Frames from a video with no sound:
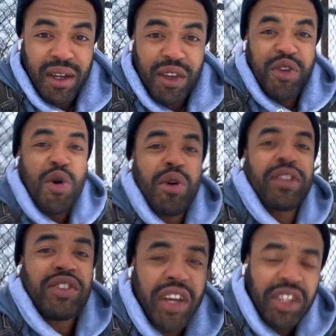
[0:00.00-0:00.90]
your
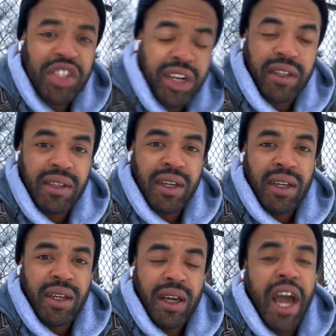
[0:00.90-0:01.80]
attention,
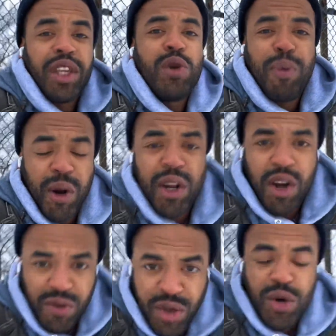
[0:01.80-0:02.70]
and you put it
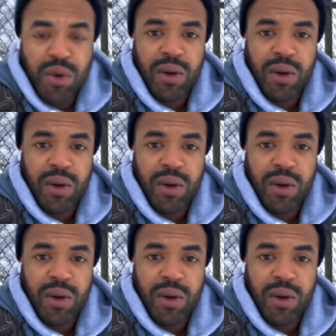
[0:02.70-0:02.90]
on you.